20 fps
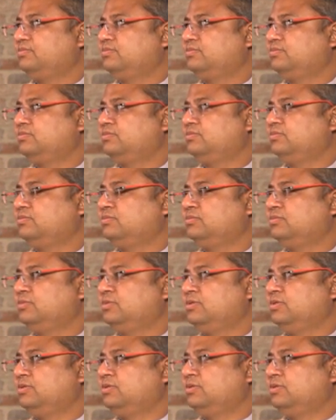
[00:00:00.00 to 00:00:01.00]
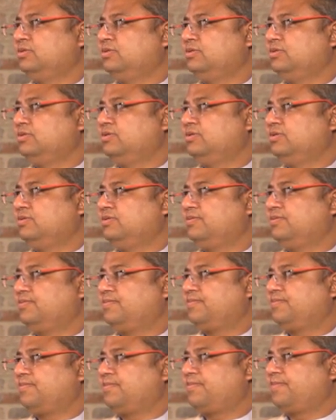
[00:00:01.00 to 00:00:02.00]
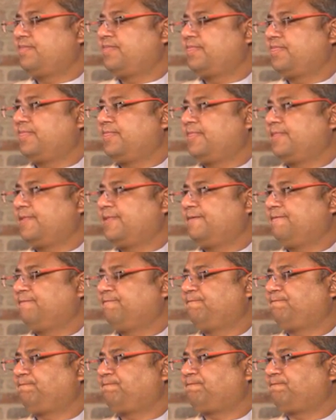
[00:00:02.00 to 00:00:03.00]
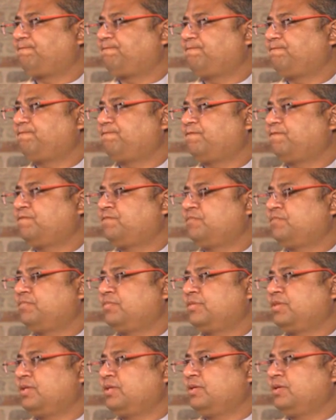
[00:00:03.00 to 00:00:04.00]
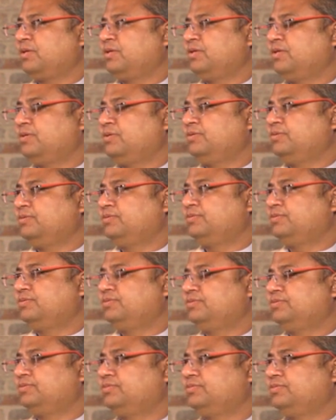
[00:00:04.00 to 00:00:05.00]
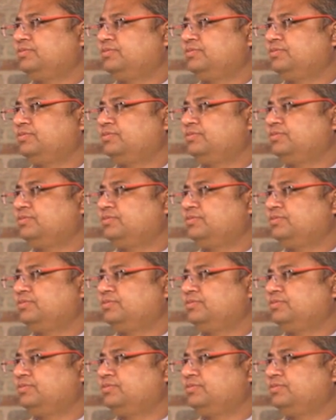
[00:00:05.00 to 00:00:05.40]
(silent)